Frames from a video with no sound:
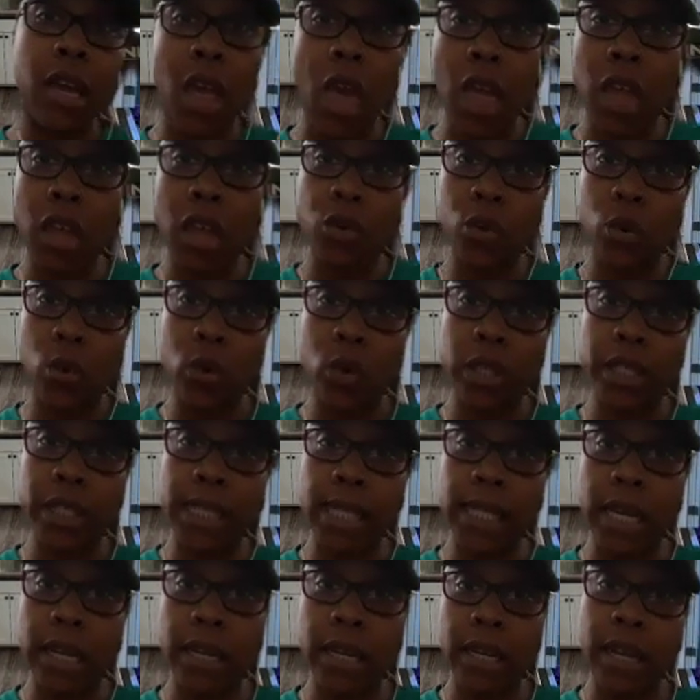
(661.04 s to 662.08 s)
and or
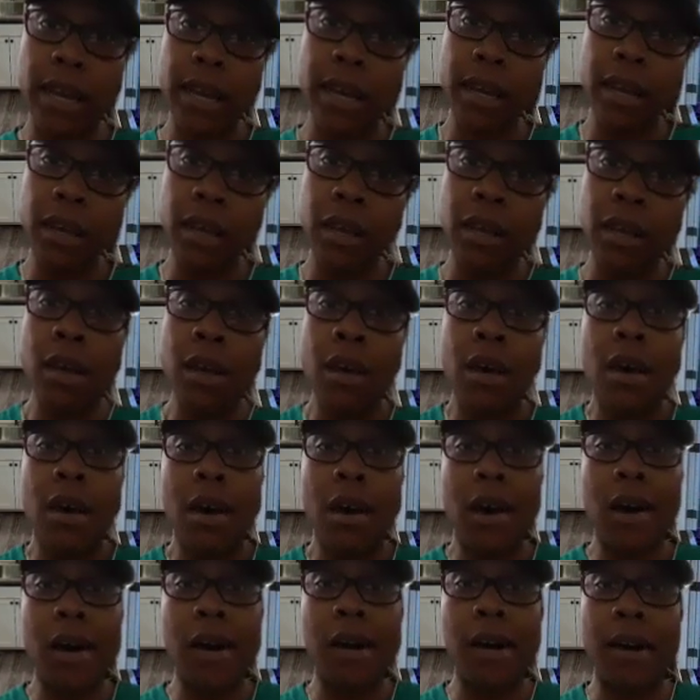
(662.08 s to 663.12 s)
Sunday.
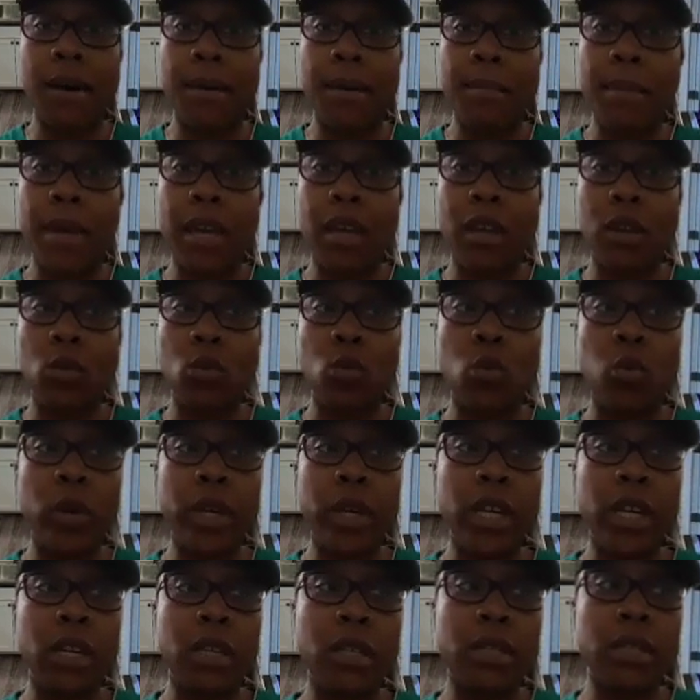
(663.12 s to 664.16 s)
And
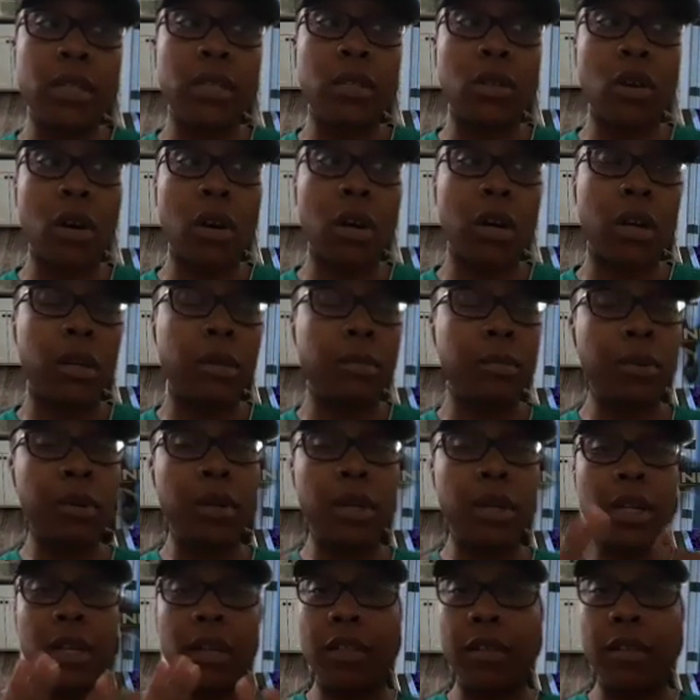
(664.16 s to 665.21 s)
we start
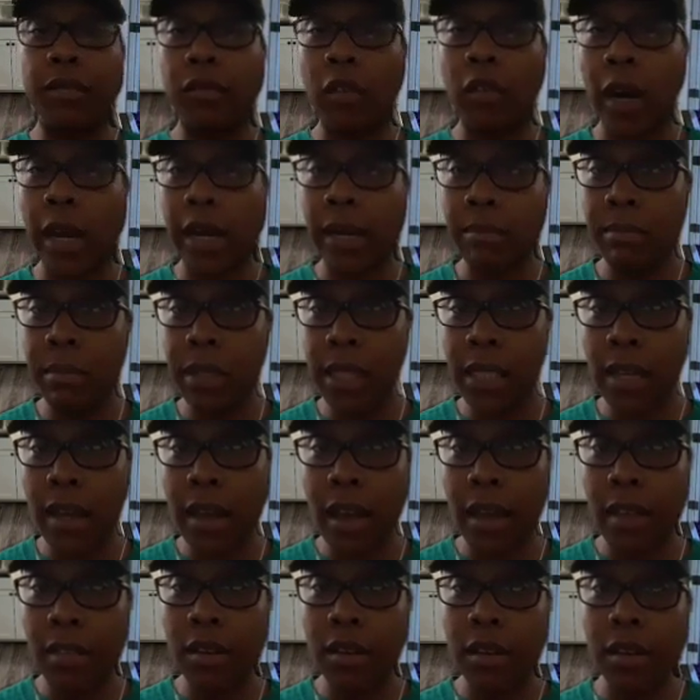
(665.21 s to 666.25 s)
putting the frame
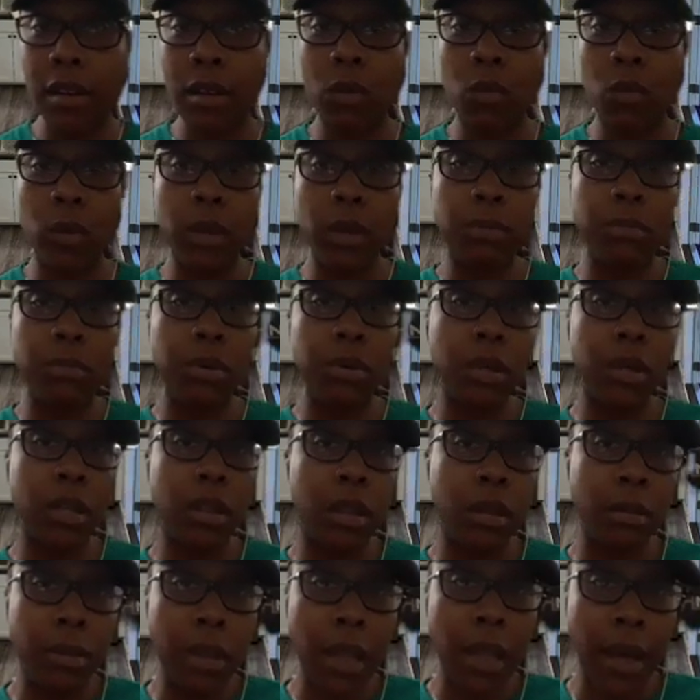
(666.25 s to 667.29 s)
together, we put
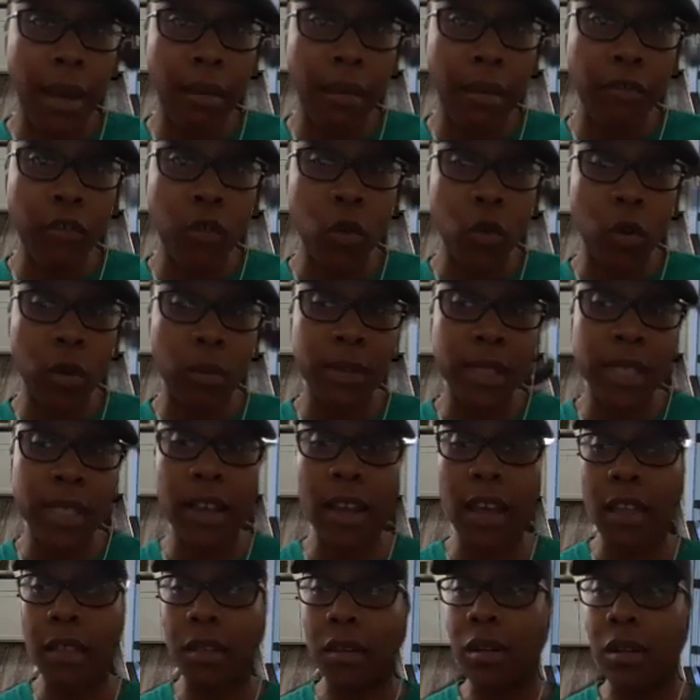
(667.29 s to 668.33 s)
the platform
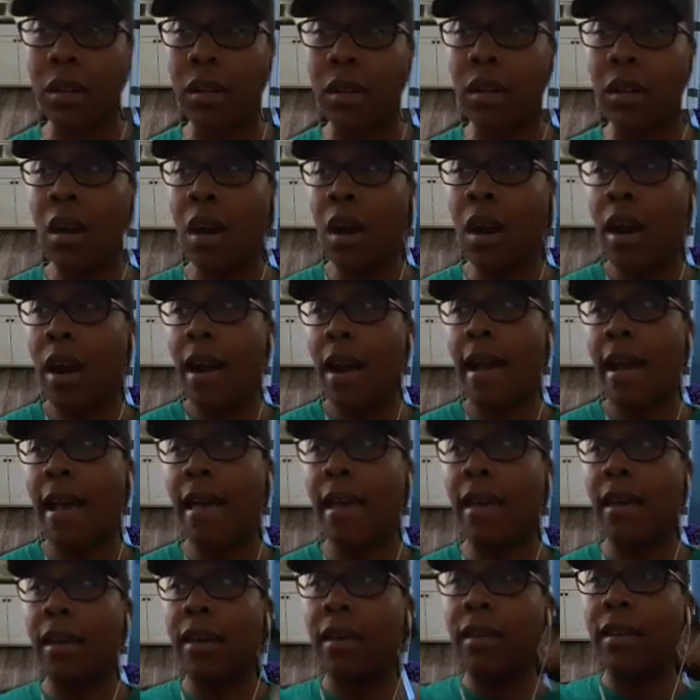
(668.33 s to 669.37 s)
together,
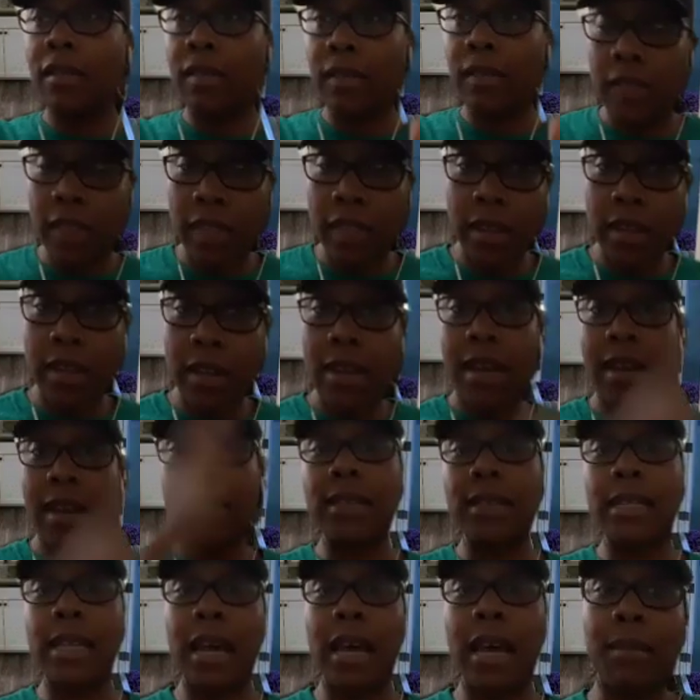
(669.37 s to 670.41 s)
and the
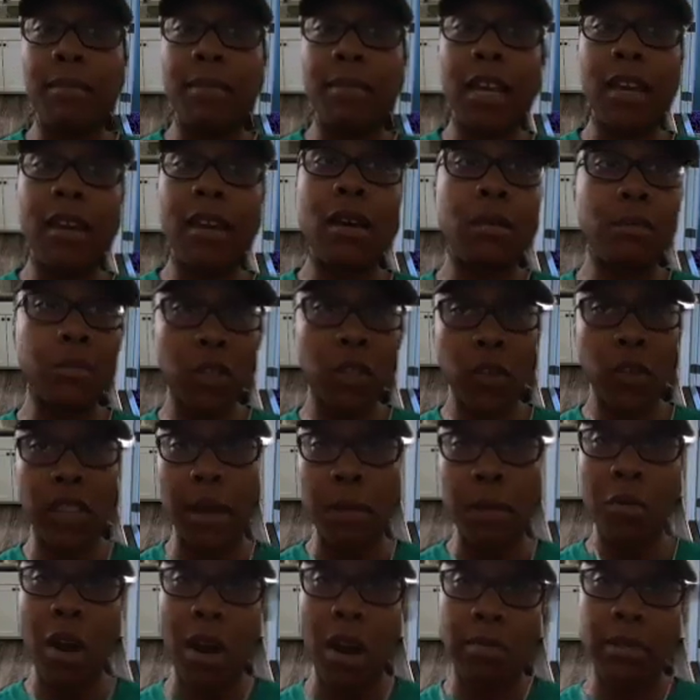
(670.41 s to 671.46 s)
next time they come, so
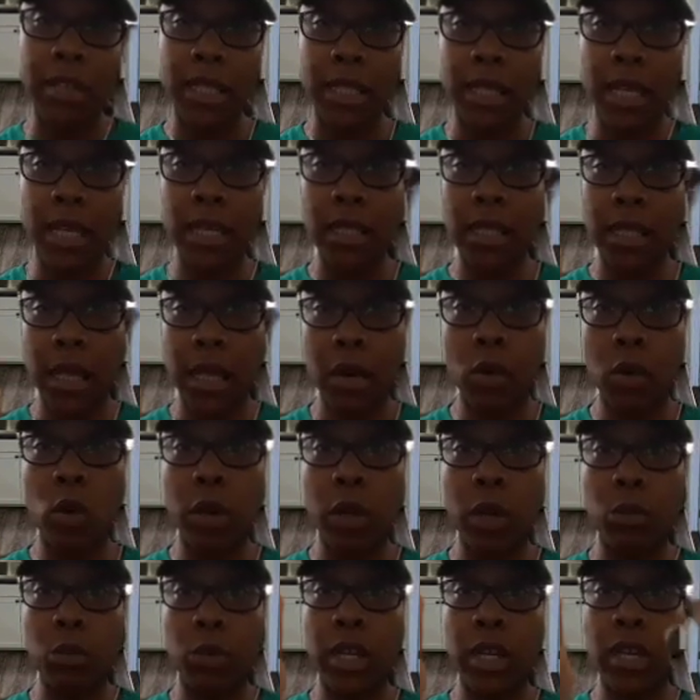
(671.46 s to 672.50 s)
that probably takes like
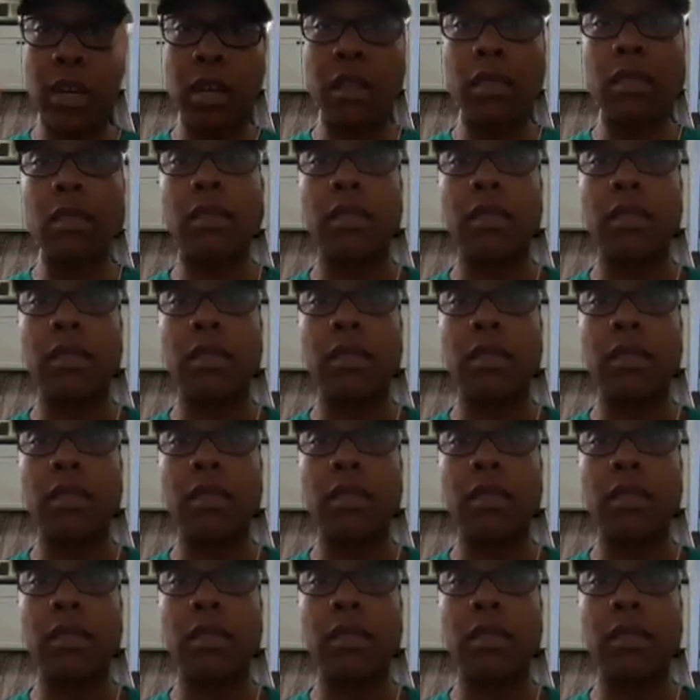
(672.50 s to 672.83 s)
1 weekend.